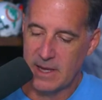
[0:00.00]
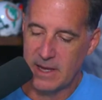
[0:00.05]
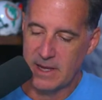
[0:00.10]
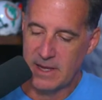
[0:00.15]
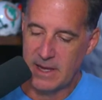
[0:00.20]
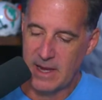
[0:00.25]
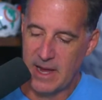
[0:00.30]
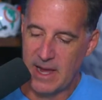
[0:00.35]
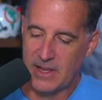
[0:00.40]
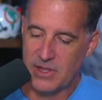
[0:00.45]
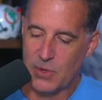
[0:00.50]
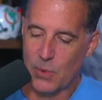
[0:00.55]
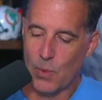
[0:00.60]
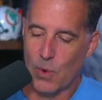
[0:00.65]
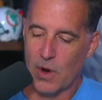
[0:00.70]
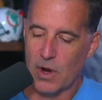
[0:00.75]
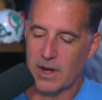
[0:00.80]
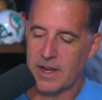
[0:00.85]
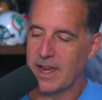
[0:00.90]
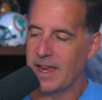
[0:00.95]
Yeah, it's
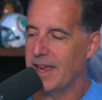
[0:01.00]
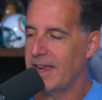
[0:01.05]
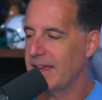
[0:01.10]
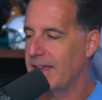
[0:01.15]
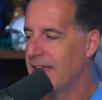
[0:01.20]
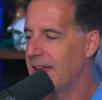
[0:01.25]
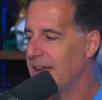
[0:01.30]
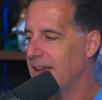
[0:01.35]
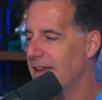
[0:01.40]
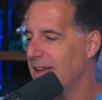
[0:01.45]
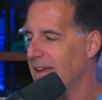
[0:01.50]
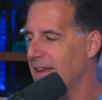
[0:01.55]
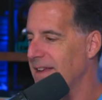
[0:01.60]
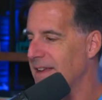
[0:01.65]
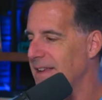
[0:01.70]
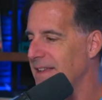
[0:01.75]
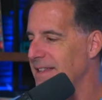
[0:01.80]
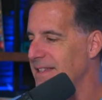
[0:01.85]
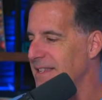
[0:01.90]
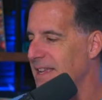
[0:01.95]
working.
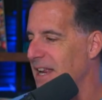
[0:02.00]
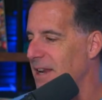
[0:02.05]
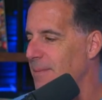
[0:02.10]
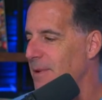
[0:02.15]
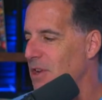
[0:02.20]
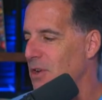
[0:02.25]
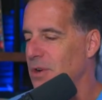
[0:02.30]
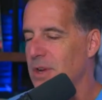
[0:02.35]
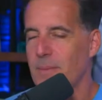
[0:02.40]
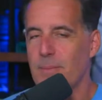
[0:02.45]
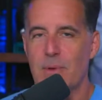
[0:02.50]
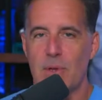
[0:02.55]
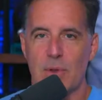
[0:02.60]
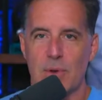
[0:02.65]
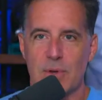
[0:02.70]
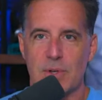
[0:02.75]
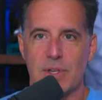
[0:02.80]
It's got to be your computer.